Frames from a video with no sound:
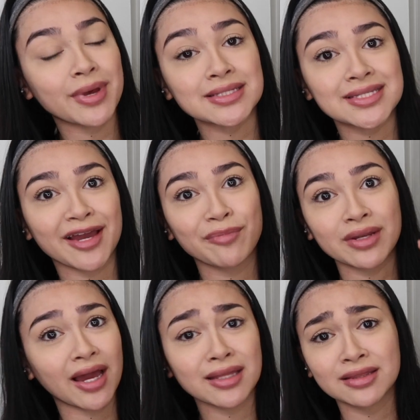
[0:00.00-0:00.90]
messy.
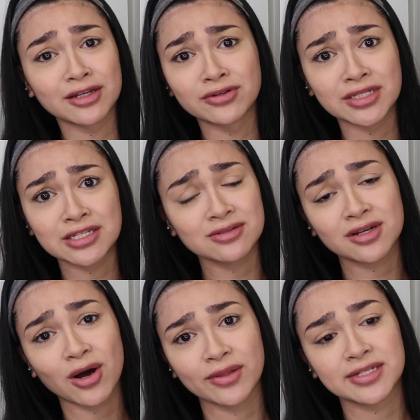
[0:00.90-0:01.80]
I literally use
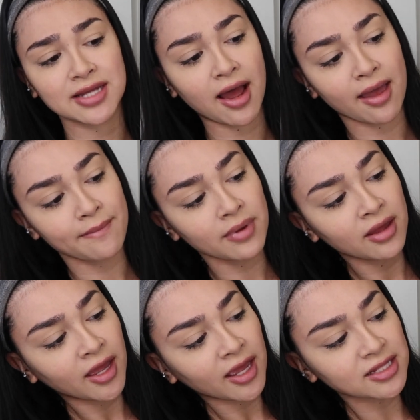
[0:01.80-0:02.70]
it all the time.
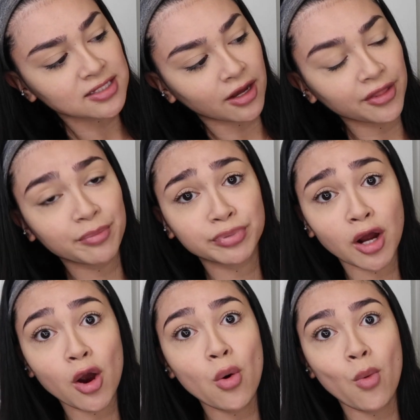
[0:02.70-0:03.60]
It's called the
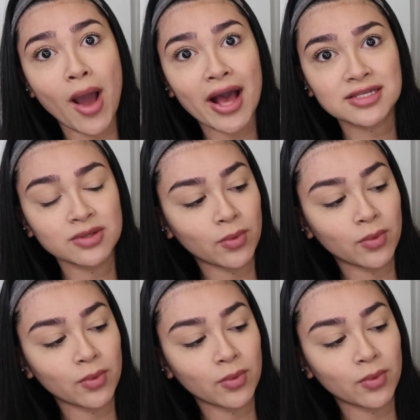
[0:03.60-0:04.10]
Pro Wax